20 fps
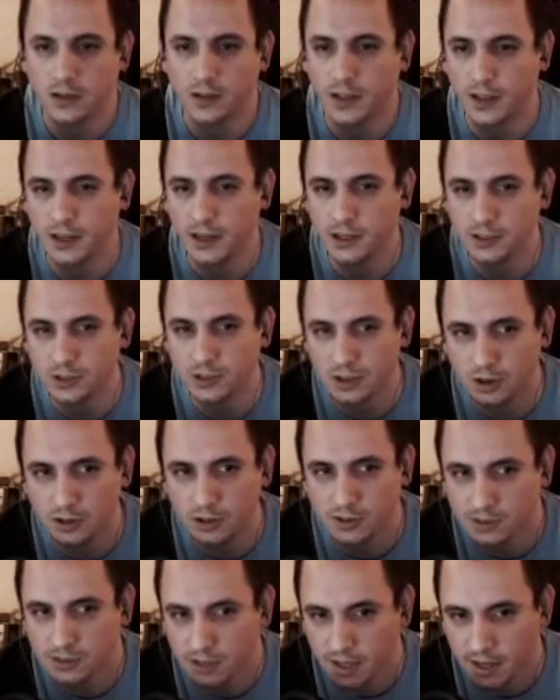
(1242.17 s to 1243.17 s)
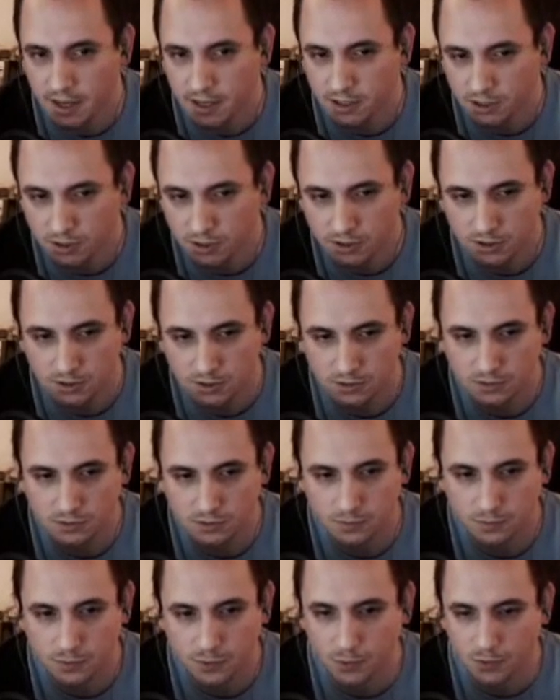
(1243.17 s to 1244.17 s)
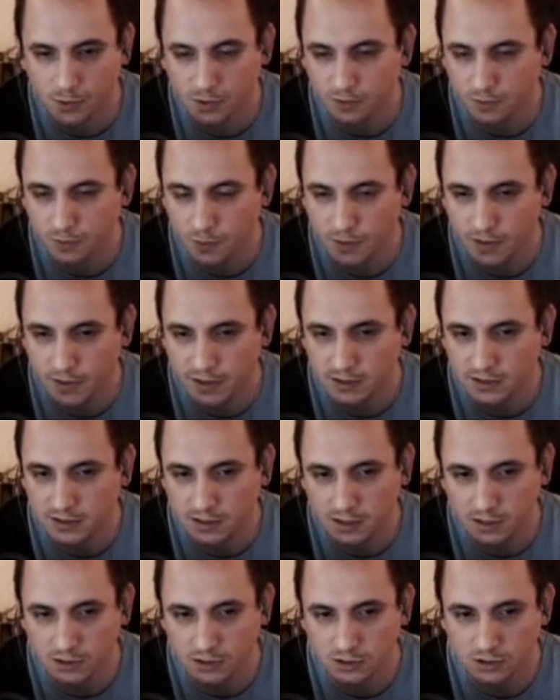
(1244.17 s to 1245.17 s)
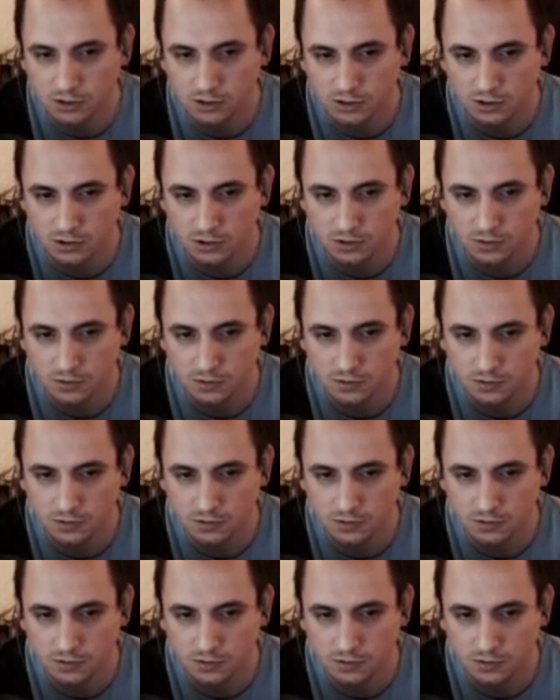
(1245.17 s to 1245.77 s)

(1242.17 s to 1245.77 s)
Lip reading: and Charge Slash. Both are 4,000 each.